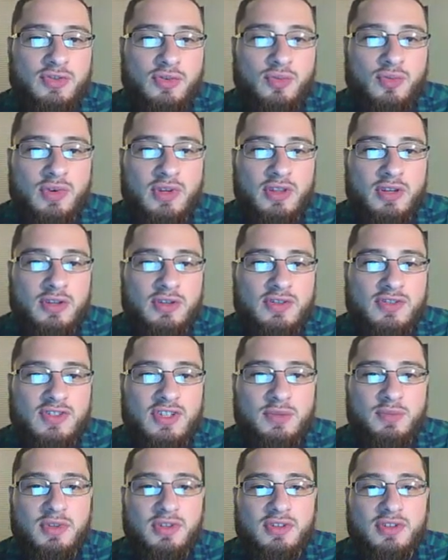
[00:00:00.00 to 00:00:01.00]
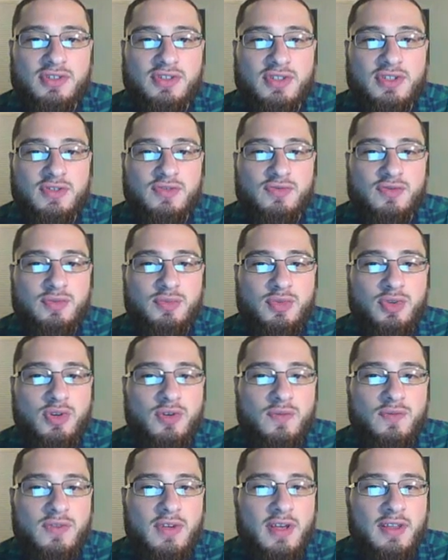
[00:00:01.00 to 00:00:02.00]
so when the stimulus is
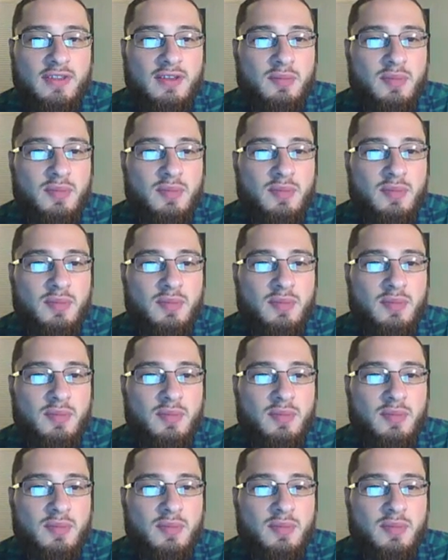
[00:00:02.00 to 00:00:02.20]
removed